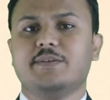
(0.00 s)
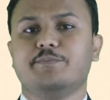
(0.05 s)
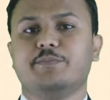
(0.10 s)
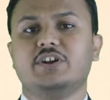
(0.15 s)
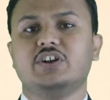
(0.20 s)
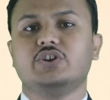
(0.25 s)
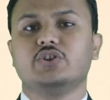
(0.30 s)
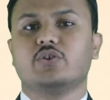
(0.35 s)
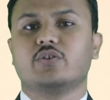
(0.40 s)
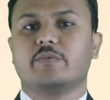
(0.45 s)

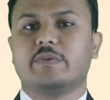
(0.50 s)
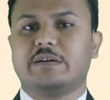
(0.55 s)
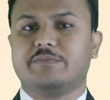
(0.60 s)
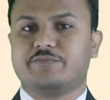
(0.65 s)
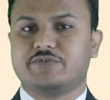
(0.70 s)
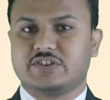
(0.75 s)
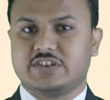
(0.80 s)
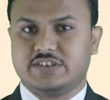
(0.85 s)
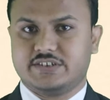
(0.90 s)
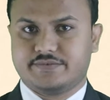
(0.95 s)
and build your
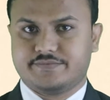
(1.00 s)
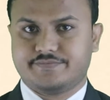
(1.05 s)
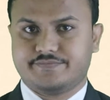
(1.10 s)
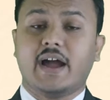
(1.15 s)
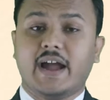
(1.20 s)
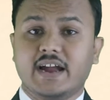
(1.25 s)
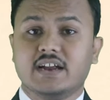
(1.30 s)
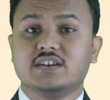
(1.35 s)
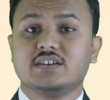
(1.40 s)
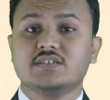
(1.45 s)
website.
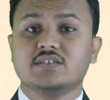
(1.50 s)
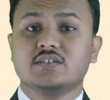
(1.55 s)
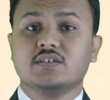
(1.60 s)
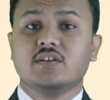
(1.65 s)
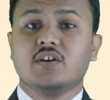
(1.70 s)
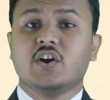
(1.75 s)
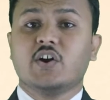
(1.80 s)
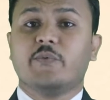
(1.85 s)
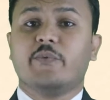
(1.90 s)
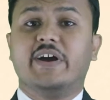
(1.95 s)
And
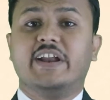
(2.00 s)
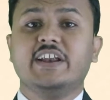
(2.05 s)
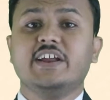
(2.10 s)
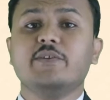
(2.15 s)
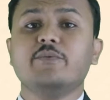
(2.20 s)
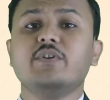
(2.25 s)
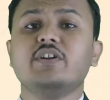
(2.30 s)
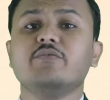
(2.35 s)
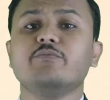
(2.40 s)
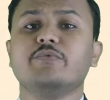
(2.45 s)

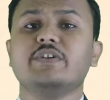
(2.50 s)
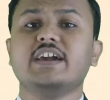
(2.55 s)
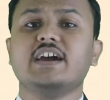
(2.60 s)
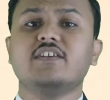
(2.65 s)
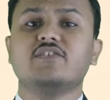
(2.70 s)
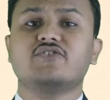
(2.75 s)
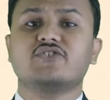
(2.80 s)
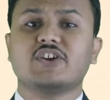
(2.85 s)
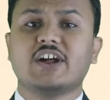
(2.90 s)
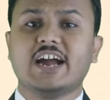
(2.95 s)
whenever
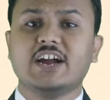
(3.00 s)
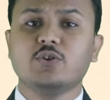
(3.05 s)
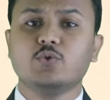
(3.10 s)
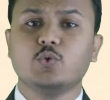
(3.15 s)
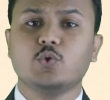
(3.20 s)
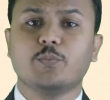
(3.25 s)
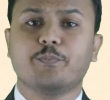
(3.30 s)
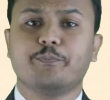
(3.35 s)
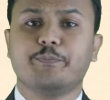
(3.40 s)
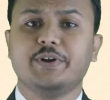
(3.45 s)
we are
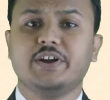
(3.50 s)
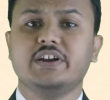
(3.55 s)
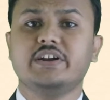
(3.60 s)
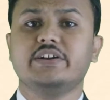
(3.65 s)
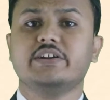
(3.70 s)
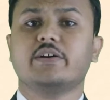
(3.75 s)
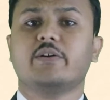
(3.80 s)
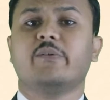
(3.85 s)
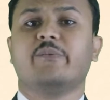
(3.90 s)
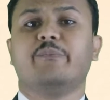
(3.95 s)
trying to
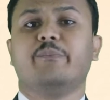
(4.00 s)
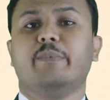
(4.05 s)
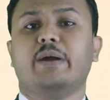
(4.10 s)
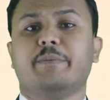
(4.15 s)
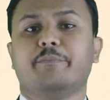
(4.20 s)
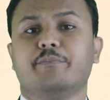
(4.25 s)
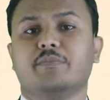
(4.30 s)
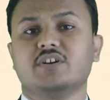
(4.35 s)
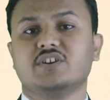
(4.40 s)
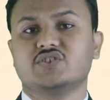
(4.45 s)
build a
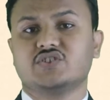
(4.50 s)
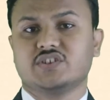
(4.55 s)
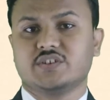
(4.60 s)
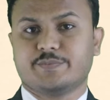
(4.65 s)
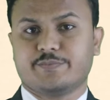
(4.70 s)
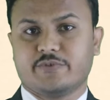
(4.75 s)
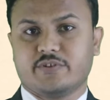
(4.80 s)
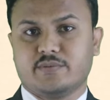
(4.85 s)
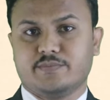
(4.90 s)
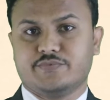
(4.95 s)

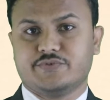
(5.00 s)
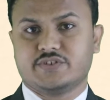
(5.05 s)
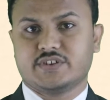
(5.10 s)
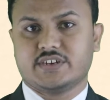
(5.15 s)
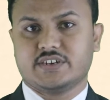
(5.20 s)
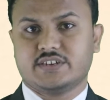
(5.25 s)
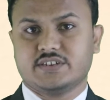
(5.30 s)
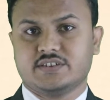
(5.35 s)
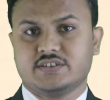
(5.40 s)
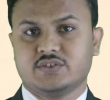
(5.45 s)
membership
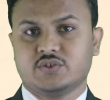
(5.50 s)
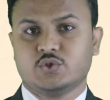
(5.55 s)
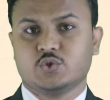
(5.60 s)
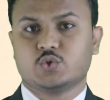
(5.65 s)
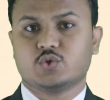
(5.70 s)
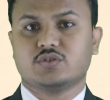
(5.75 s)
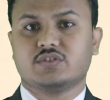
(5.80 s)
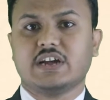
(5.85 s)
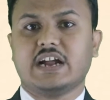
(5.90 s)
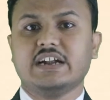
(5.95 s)
website,
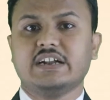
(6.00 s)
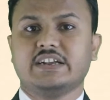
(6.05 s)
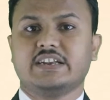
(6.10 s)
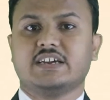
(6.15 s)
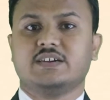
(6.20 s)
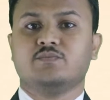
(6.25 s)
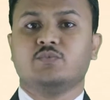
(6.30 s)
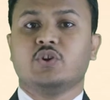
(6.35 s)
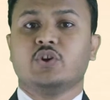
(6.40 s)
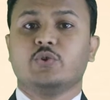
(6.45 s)
so
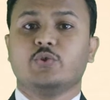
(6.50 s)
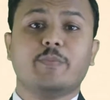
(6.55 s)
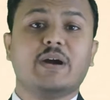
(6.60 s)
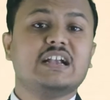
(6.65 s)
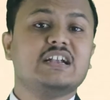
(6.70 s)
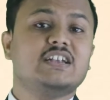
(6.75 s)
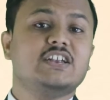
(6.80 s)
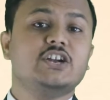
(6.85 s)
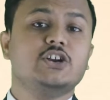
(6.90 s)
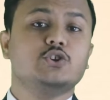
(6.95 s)
that time you
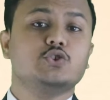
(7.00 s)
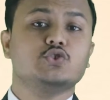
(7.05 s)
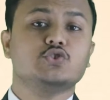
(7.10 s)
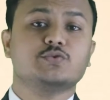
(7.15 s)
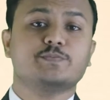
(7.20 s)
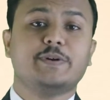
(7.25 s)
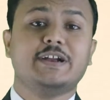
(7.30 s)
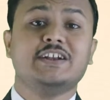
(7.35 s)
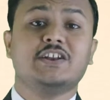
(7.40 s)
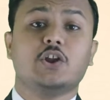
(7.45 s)
might need
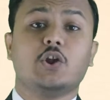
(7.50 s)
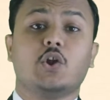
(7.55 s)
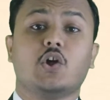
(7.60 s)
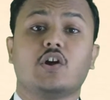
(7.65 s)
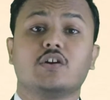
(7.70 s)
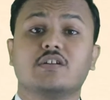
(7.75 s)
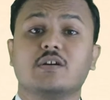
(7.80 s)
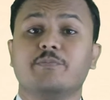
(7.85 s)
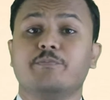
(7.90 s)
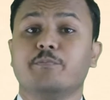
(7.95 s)
to spend a
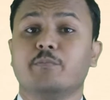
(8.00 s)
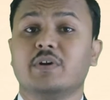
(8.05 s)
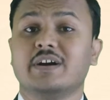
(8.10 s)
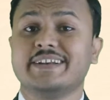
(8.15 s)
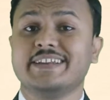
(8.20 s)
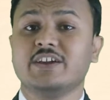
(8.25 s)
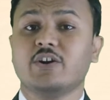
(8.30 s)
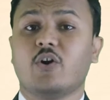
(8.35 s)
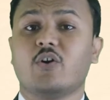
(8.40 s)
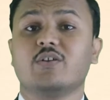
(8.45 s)
lot of
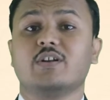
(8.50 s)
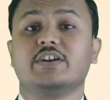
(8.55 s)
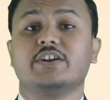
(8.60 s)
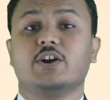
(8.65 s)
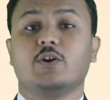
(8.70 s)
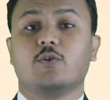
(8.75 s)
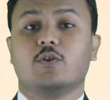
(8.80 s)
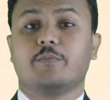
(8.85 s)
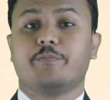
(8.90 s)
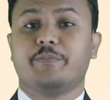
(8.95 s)
money on a
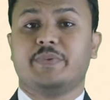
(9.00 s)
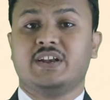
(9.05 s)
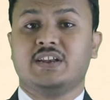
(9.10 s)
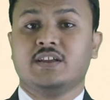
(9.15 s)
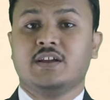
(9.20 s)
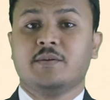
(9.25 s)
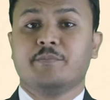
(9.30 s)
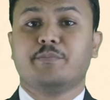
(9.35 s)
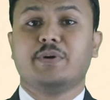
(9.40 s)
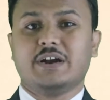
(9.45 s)

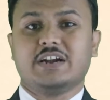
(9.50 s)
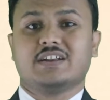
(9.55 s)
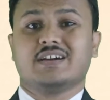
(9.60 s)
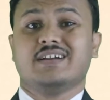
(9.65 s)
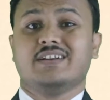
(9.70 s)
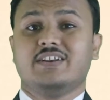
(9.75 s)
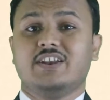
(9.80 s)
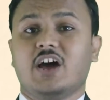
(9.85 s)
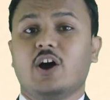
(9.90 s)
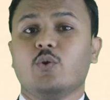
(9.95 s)
development, but
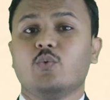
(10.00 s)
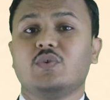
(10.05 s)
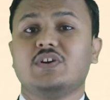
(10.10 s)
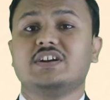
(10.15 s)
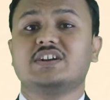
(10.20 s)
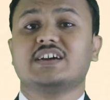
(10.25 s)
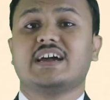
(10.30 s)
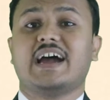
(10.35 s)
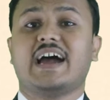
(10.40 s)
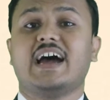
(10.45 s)

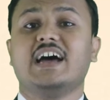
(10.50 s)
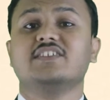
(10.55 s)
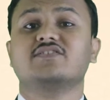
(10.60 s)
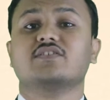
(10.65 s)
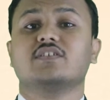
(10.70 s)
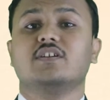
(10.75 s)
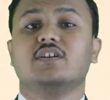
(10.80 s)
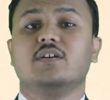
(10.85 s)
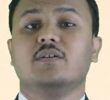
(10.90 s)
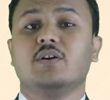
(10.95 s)
now it
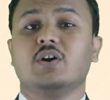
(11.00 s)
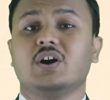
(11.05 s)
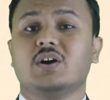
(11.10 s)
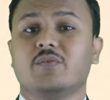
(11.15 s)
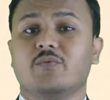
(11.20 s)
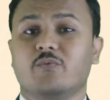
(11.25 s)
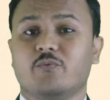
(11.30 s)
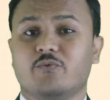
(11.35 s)
has a